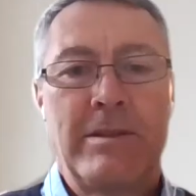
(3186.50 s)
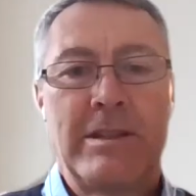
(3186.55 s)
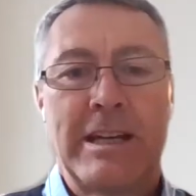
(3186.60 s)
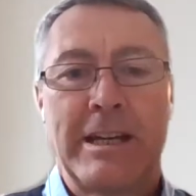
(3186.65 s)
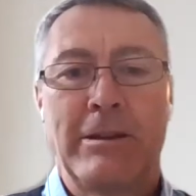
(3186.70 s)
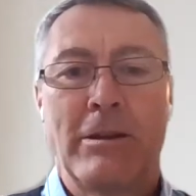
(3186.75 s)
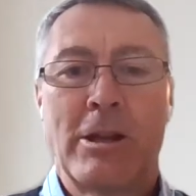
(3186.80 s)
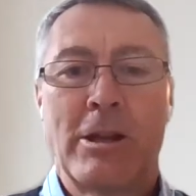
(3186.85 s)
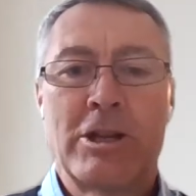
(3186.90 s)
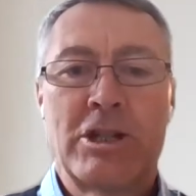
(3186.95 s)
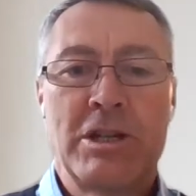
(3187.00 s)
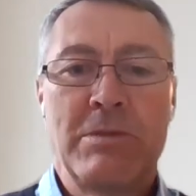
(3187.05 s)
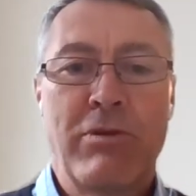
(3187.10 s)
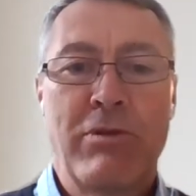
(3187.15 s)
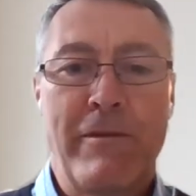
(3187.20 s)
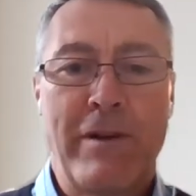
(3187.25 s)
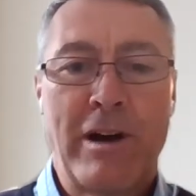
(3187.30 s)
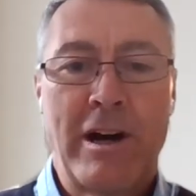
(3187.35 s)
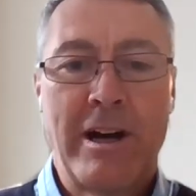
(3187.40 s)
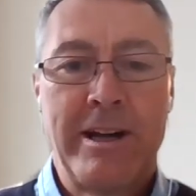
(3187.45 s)
technology
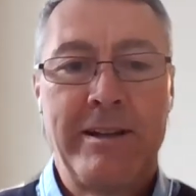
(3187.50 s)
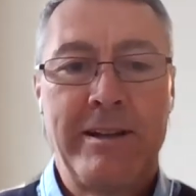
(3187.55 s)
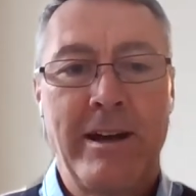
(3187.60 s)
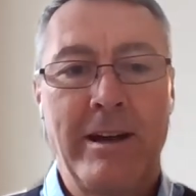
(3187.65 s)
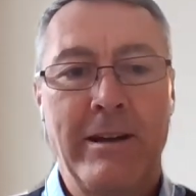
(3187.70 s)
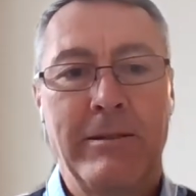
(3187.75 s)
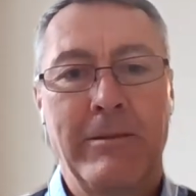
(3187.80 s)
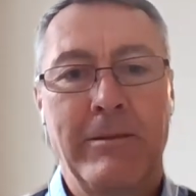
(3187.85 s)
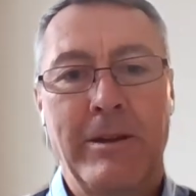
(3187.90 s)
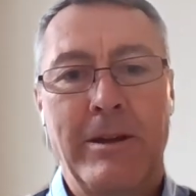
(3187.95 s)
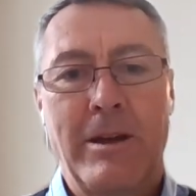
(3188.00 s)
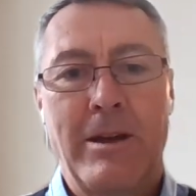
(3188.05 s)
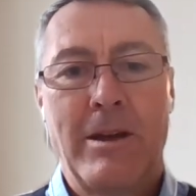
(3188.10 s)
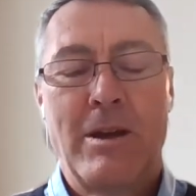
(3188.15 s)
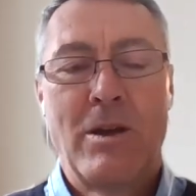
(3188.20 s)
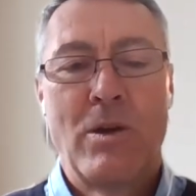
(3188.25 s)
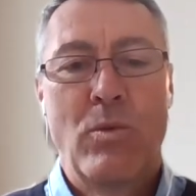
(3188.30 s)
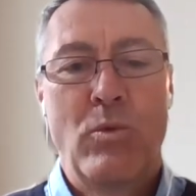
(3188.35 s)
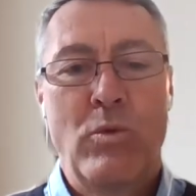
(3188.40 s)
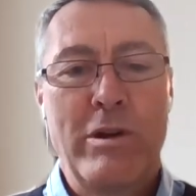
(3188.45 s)
provider,
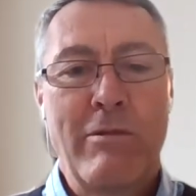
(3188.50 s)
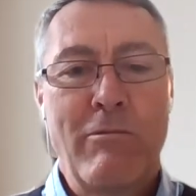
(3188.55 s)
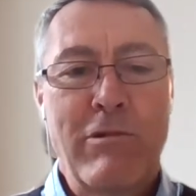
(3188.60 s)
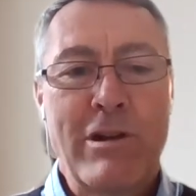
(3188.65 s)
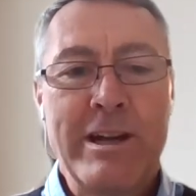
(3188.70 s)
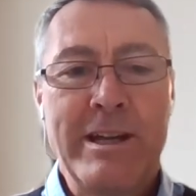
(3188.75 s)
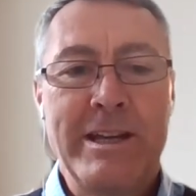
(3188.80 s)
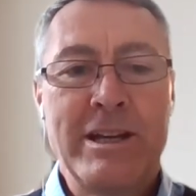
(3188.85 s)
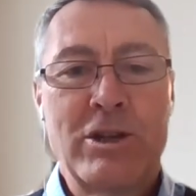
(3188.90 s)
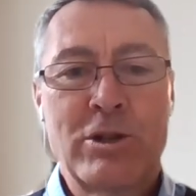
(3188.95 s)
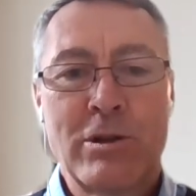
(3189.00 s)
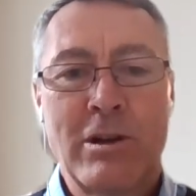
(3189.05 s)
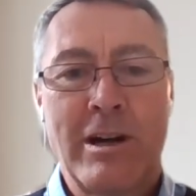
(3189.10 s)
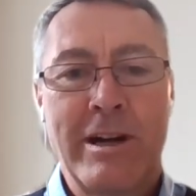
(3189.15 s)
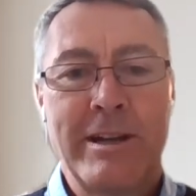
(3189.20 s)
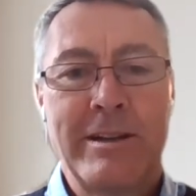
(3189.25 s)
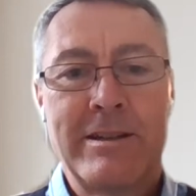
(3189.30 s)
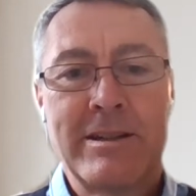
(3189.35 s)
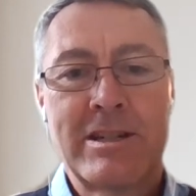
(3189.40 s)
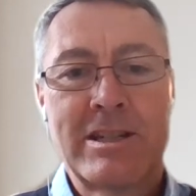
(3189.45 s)
we're really
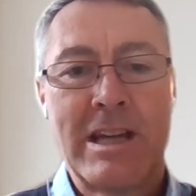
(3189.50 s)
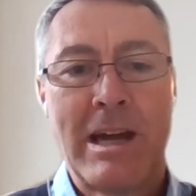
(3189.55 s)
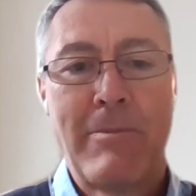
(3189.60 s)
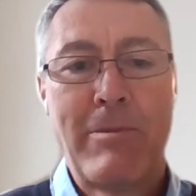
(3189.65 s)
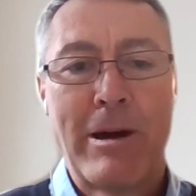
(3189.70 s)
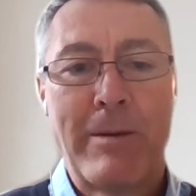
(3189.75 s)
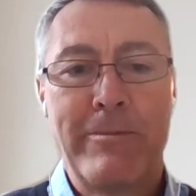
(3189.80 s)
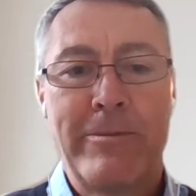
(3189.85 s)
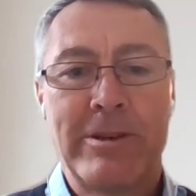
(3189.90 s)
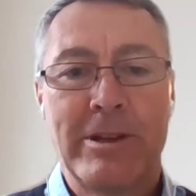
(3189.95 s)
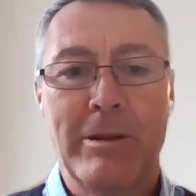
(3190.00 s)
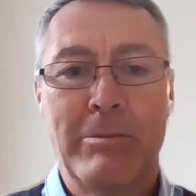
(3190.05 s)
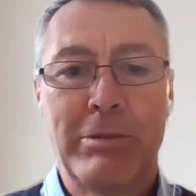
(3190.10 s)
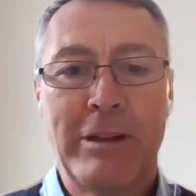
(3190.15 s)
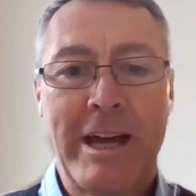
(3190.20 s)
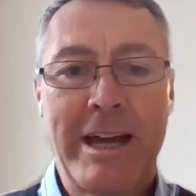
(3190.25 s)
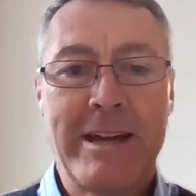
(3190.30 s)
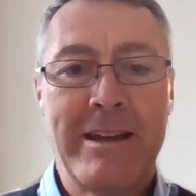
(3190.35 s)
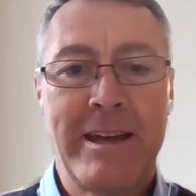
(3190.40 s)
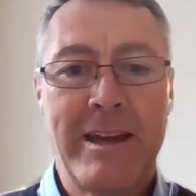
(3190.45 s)
trying to step up to the
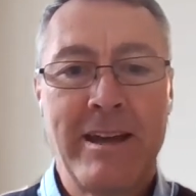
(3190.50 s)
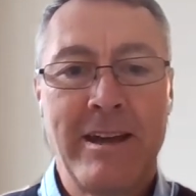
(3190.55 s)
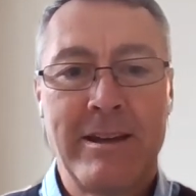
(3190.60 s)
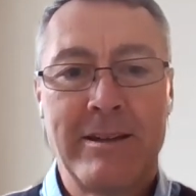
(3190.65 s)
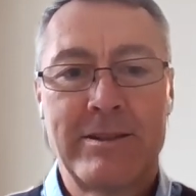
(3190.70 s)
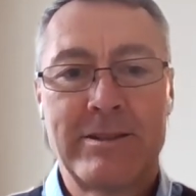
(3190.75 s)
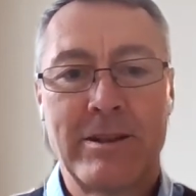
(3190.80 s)
plate here.